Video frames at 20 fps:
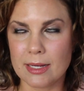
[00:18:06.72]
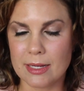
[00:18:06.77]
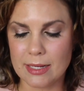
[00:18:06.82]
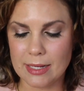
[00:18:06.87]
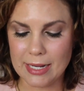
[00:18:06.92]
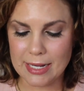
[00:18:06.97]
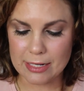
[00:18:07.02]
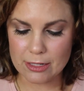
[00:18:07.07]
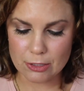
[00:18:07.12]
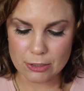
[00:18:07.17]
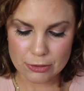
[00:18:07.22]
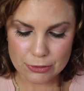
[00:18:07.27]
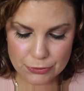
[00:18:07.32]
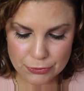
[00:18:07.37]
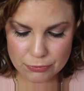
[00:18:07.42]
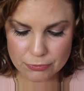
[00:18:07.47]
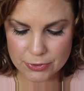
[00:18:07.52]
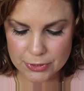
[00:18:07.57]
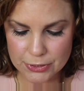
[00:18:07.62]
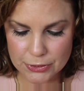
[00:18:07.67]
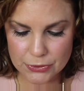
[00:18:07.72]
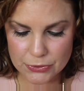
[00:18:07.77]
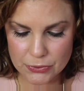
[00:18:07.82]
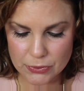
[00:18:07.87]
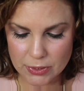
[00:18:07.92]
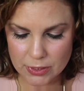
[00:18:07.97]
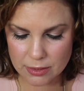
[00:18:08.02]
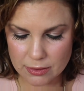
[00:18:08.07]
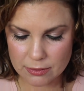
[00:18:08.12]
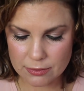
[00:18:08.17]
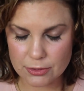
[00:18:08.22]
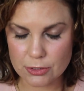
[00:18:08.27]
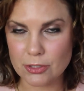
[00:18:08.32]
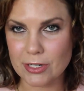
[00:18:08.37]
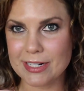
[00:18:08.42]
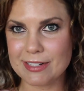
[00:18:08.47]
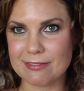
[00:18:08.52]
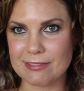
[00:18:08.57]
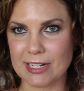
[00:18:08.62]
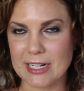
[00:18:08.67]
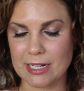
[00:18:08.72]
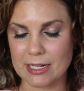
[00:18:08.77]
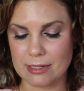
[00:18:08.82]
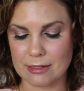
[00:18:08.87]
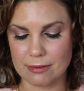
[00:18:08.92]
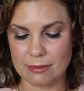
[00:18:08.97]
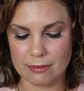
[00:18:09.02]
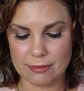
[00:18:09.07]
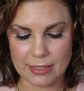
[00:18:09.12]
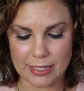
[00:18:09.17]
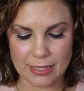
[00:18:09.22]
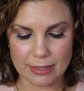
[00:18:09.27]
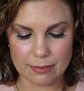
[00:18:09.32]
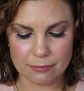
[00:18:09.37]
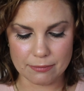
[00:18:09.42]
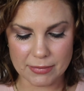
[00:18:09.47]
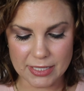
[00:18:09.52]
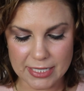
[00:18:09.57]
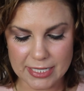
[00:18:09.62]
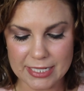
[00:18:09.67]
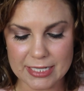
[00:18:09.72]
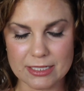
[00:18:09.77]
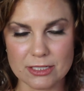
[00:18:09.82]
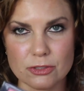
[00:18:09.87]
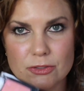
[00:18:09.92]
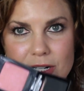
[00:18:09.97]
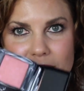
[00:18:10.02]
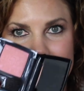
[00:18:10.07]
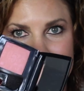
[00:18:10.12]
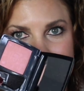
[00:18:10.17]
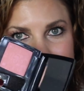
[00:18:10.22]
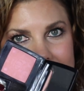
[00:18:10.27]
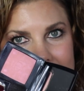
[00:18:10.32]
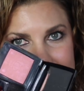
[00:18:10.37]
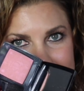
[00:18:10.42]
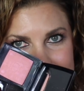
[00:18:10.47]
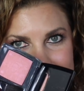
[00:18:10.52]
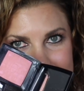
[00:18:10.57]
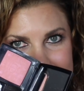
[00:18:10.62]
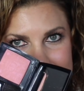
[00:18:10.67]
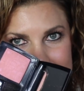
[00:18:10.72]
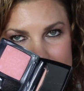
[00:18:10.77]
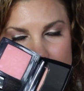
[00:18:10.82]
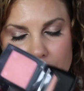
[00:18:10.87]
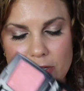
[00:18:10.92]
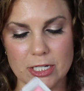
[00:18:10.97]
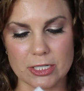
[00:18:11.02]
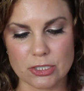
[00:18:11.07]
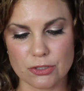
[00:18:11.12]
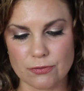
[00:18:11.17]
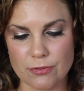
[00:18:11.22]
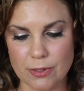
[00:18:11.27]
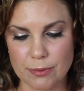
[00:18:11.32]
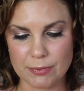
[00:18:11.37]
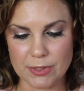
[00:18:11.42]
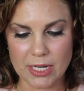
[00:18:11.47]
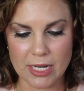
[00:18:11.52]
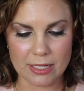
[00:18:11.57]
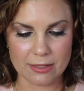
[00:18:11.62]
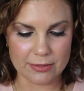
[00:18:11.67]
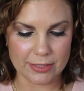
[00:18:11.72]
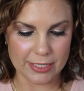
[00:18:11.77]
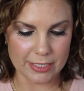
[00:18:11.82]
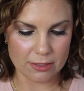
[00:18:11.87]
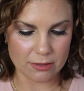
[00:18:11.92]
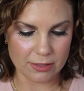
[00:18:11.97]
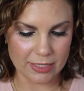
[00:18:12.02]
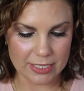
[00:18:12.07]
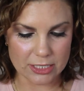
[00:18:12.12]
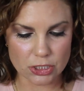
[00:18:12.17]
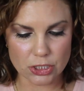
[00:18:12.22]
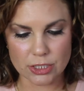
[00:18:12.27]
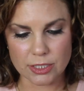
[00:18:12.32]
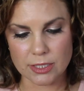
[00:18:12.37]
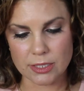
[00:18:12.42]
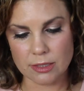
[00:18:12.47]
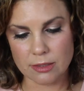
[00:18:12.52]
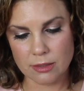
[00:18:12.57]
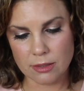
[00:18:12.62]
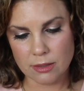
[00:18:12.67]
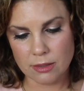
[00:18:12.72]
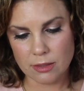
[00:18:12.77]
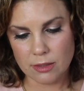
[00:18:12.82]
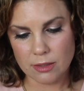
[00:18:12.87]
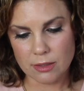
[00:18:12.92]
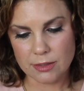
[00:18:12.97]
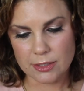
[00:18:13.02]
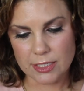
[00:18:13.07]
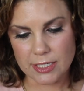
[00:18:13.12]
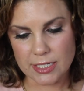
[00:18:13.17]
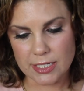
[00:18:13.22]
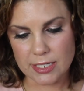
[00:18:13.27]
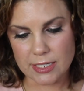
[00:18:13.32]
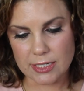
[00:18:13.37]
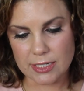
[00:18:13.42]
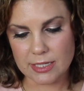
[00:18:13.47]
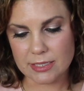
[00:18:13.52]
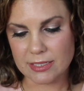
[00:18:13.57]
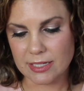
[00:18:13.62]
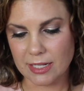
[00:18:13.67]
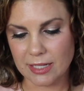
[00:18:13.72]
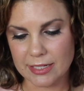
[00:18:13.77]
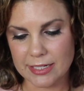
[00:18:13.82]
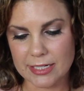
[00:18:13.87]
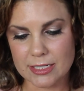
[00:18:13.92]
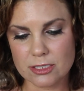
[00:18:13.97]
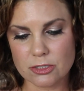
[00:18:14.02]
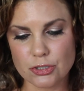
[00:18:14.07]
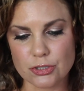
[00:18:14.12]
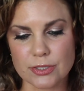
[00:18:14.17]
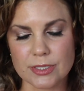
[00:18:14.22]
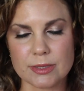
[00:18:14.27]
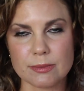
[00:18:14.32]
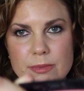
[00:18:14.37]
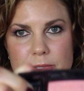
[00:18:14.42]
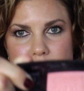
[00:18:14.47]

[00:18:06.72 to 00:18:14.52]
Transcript: I heard through the grapevine that many do not like this blush from the holiday collection, the Atelier Dream